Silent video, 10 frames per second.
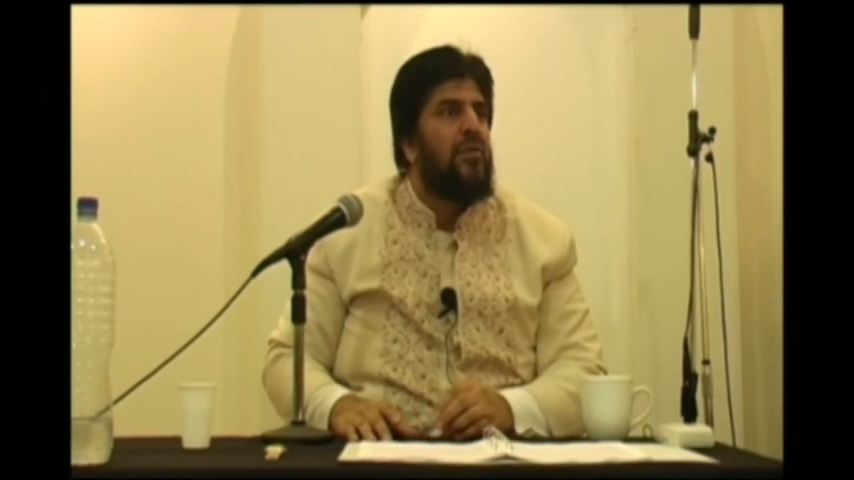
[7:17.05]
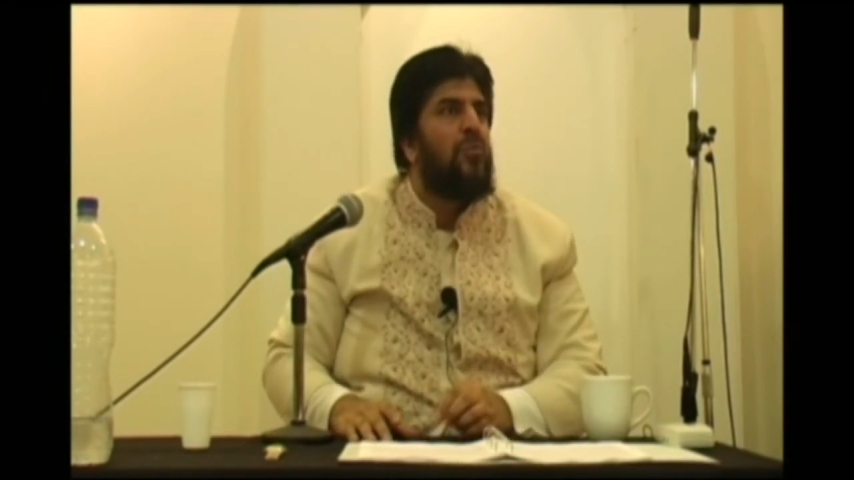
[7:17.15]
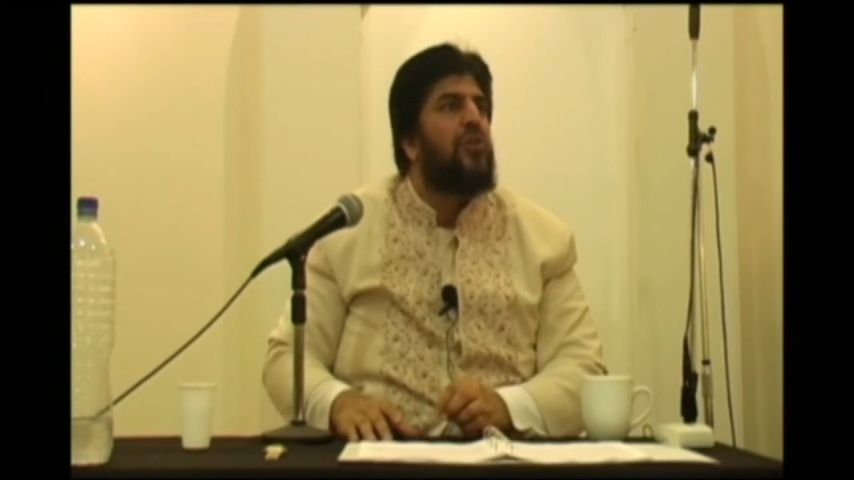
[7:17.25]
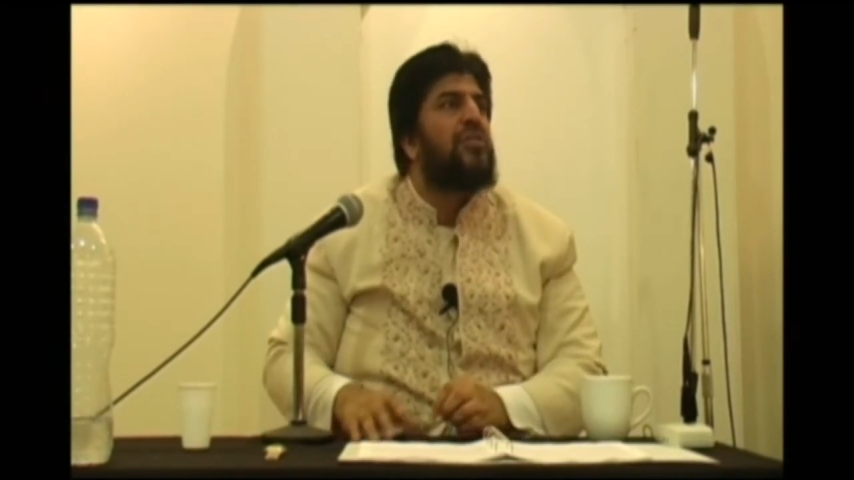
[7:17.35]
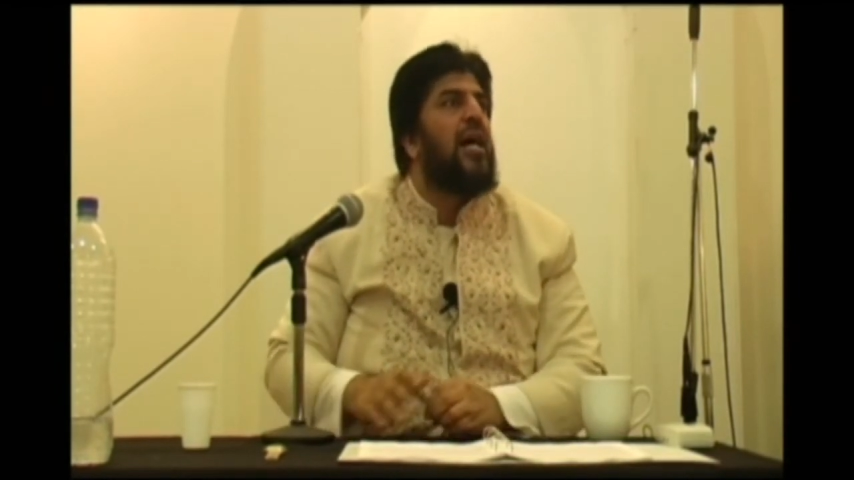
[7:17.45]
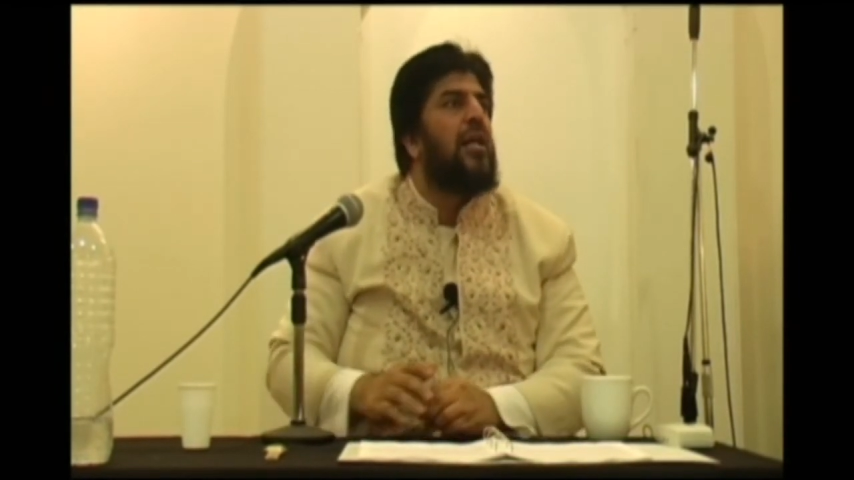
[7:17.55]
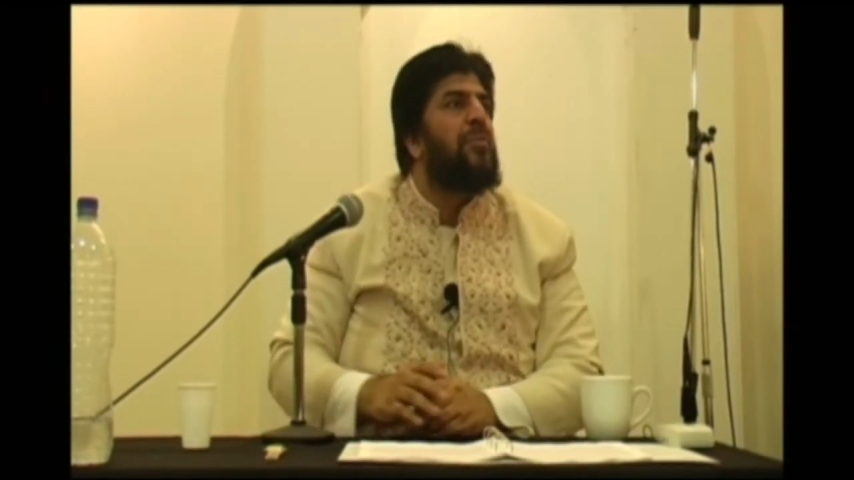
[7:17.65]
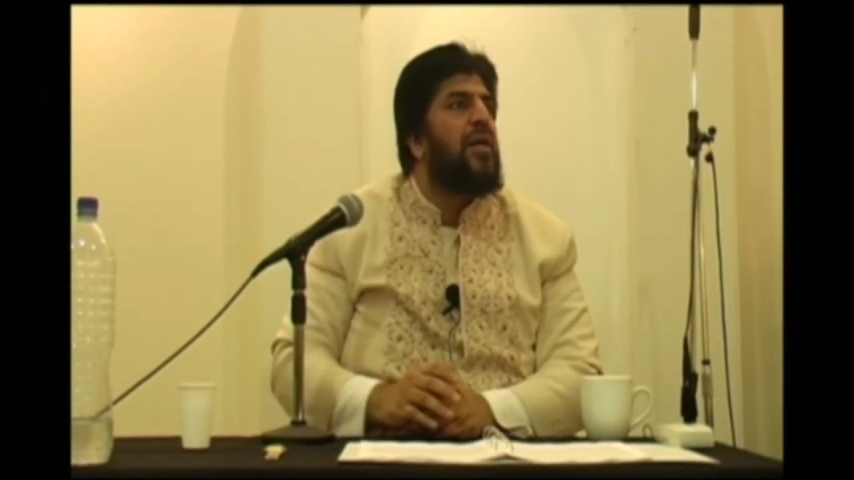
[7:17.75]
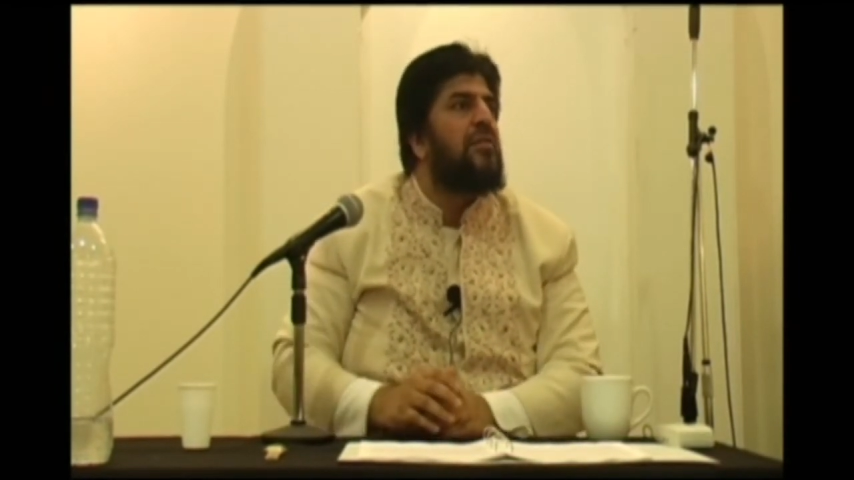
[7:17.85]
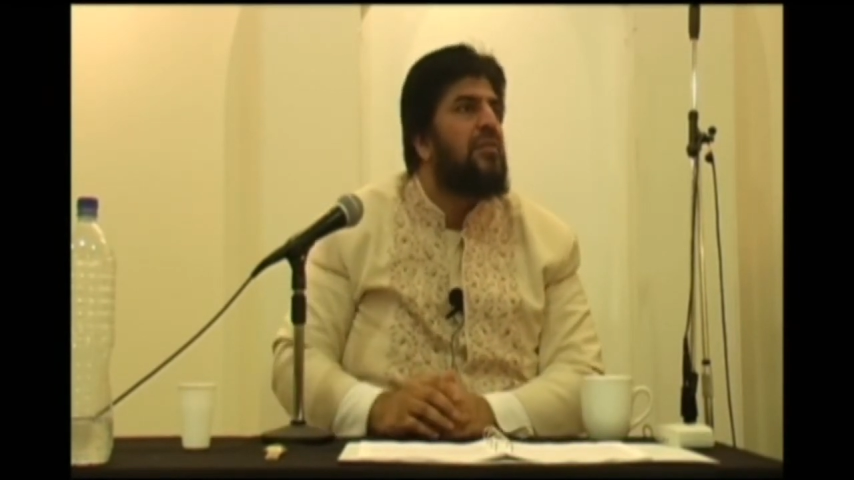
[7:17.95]
Mukhtar
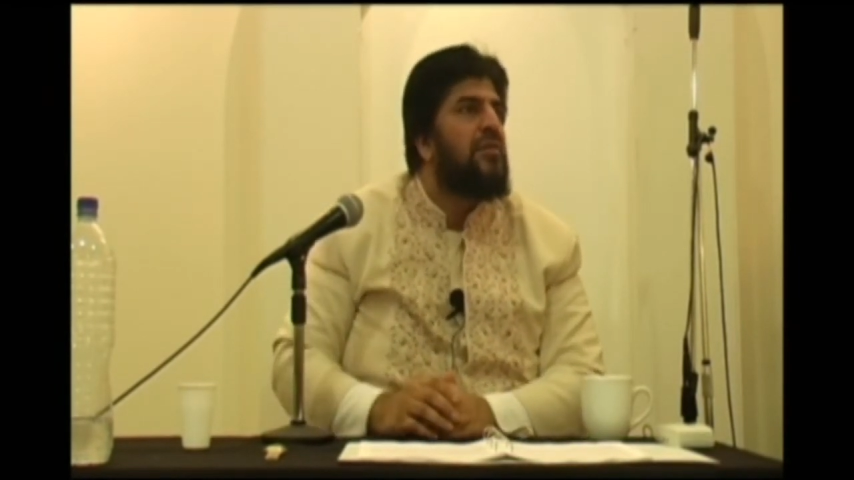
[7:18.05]
ibn